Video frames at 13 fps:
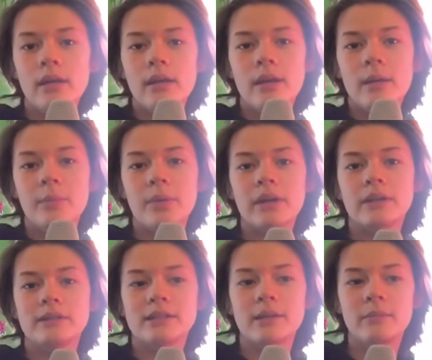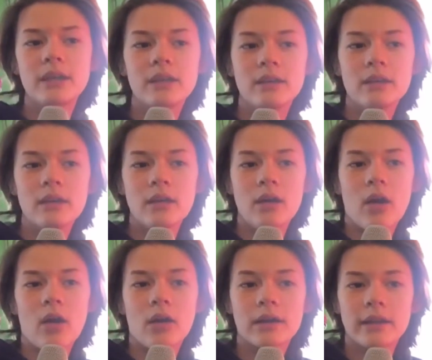But to me,
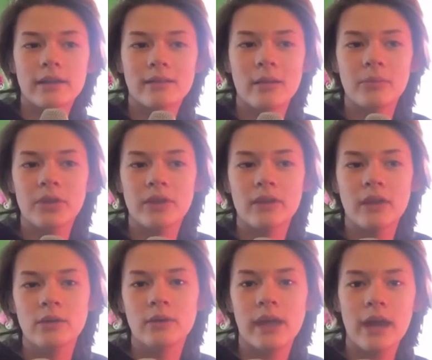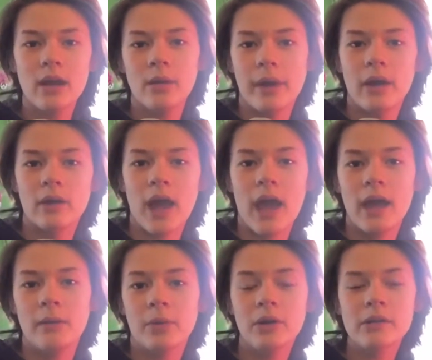art is something that you care about. And
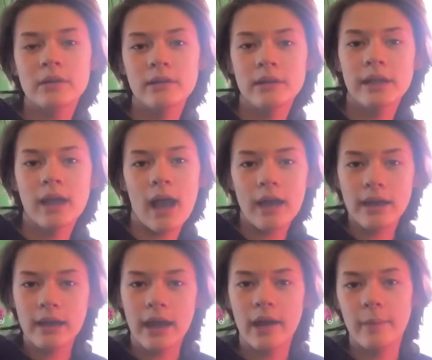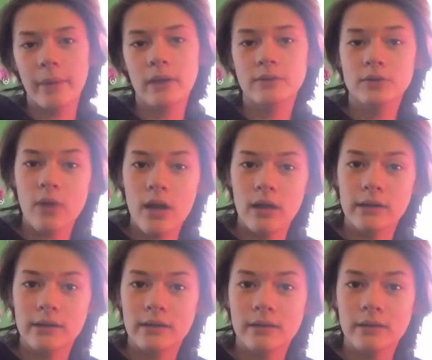personally, I care about drugs.